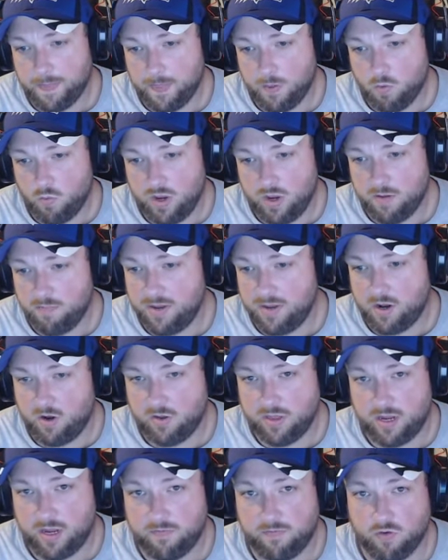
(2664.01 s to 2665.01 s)
We had been on
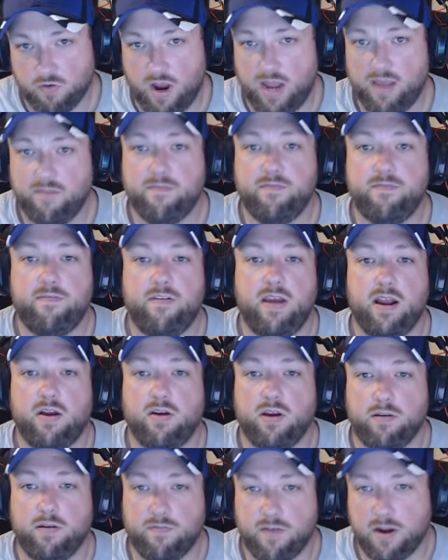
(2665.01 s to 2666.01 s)
there for a
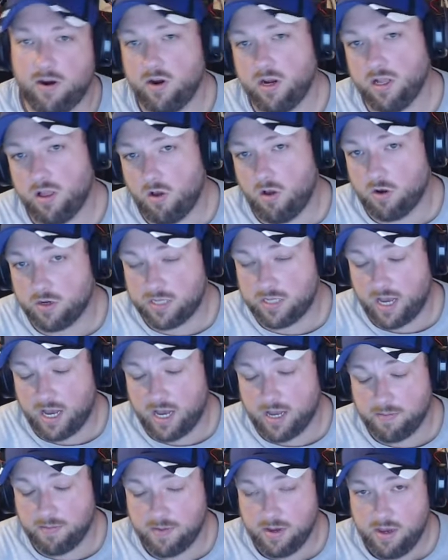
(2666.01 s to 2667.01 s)
very, very long
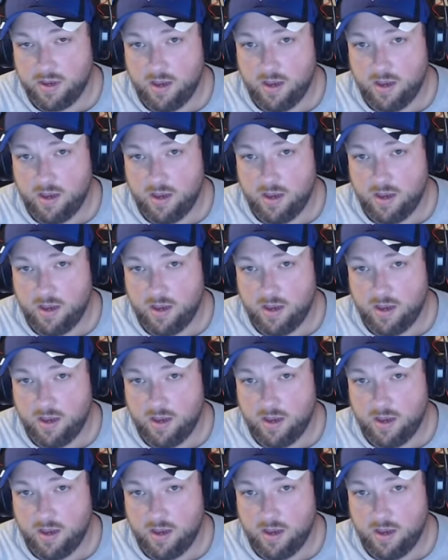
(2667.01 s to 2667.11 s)
time.